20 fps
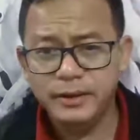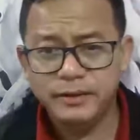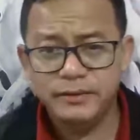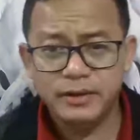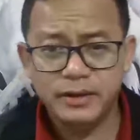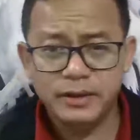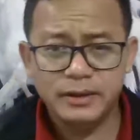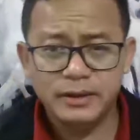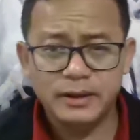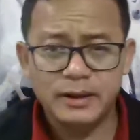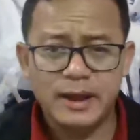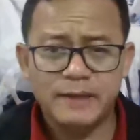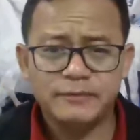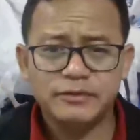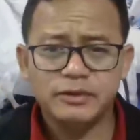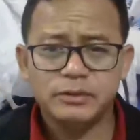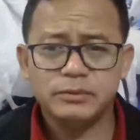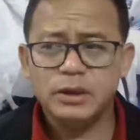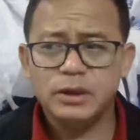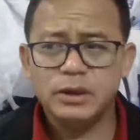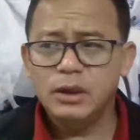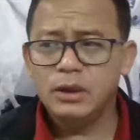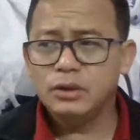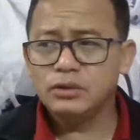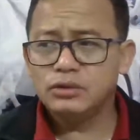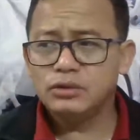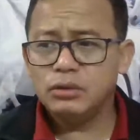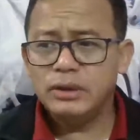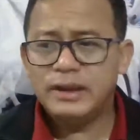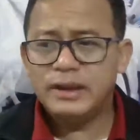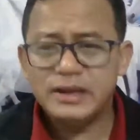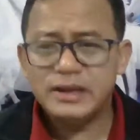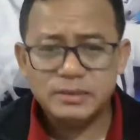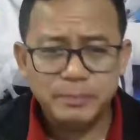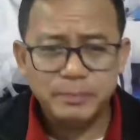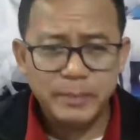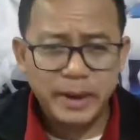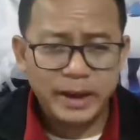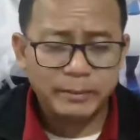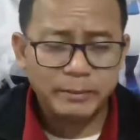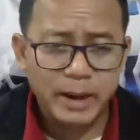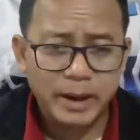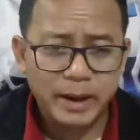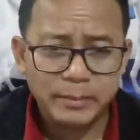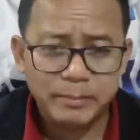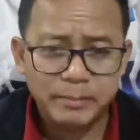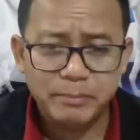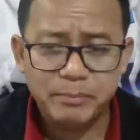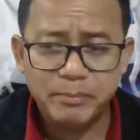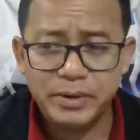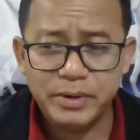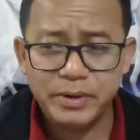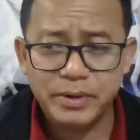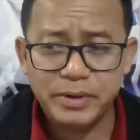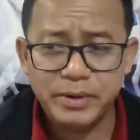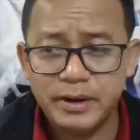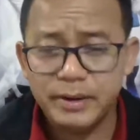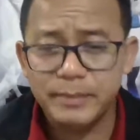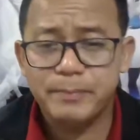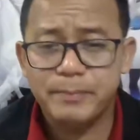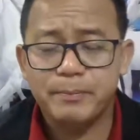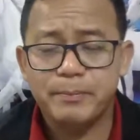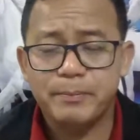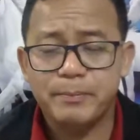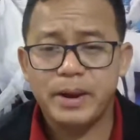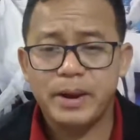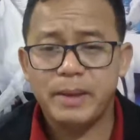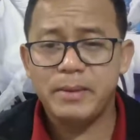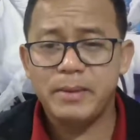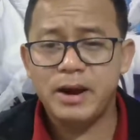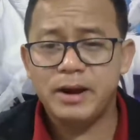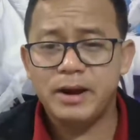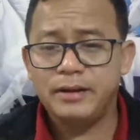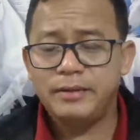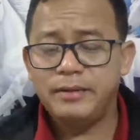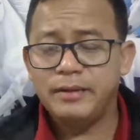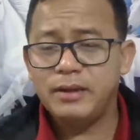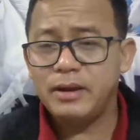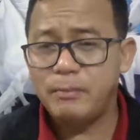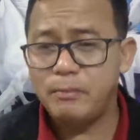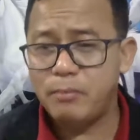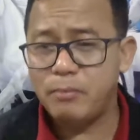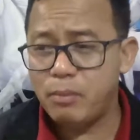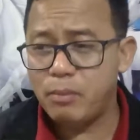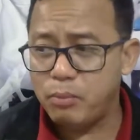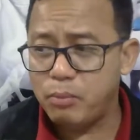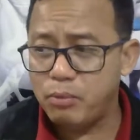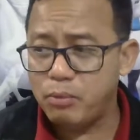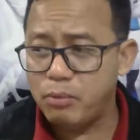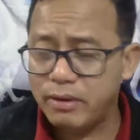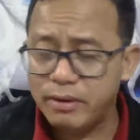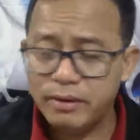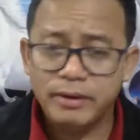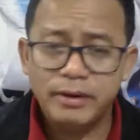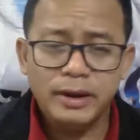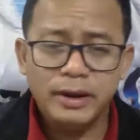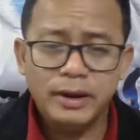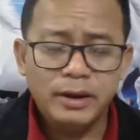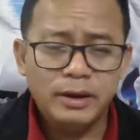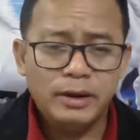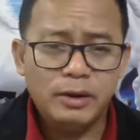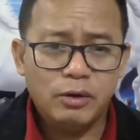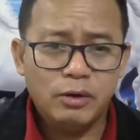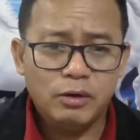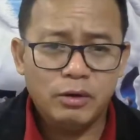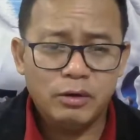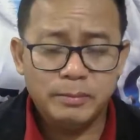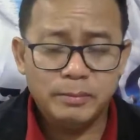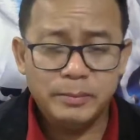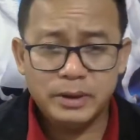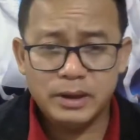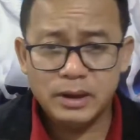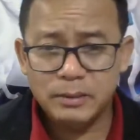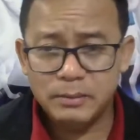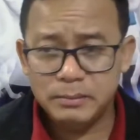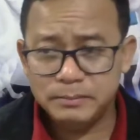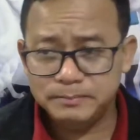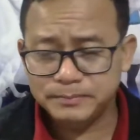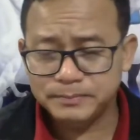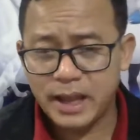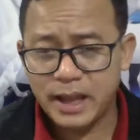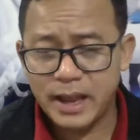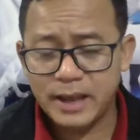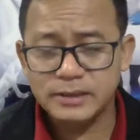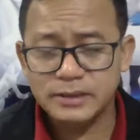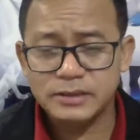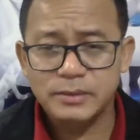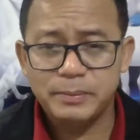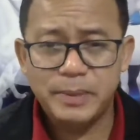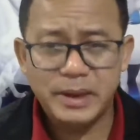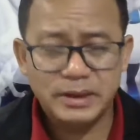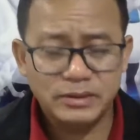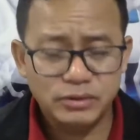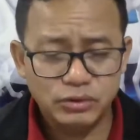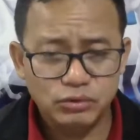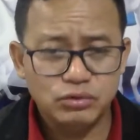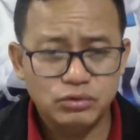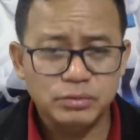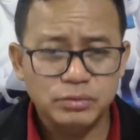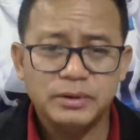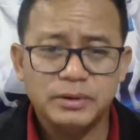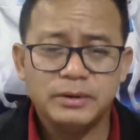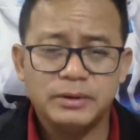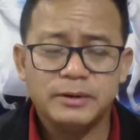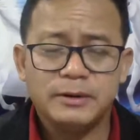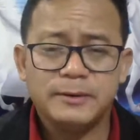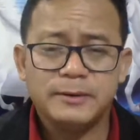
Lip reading: even in the live stream. So let us make my brother Premananda popular or become as the best YouTuber.